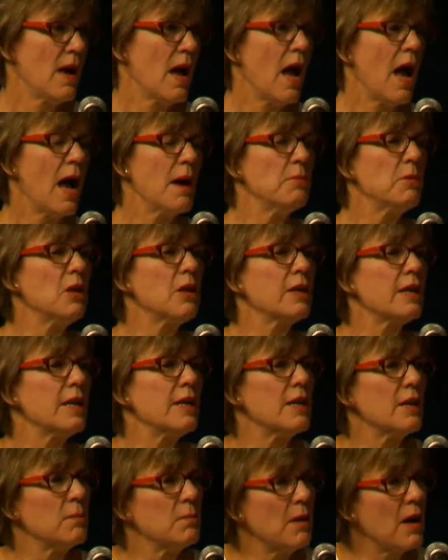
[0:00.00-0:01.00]
I'm
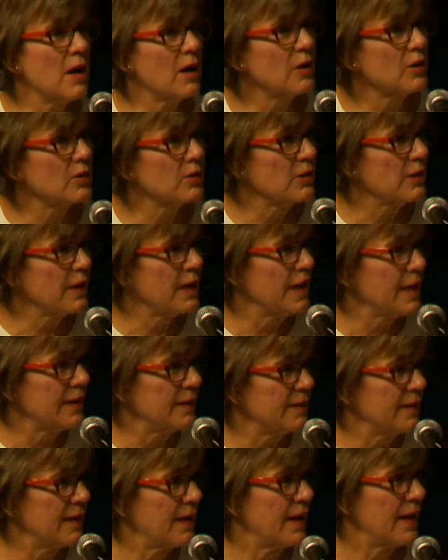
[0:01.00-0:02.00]
looking at
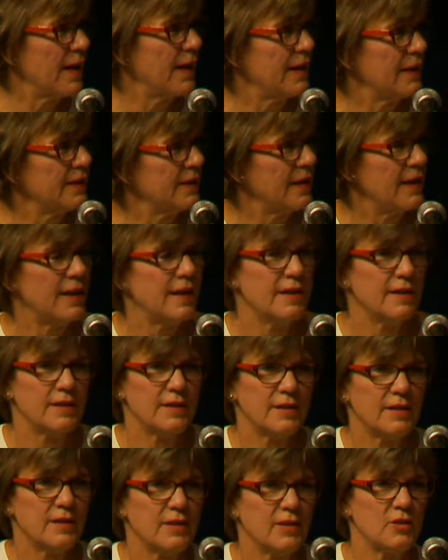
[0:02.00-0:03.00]
Marguerite and
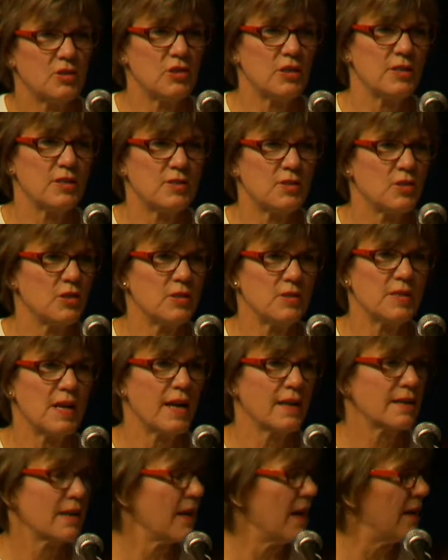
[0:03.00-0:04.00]
she's
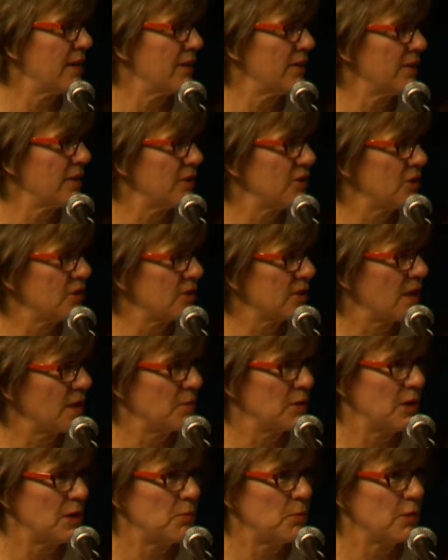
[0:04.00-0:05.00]
not, I don't think she's
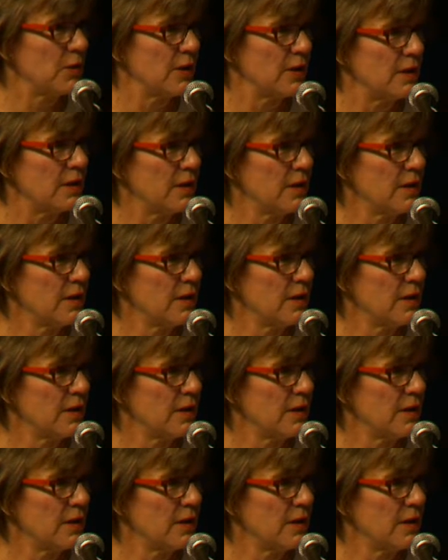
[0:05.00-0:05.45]
coming up with it.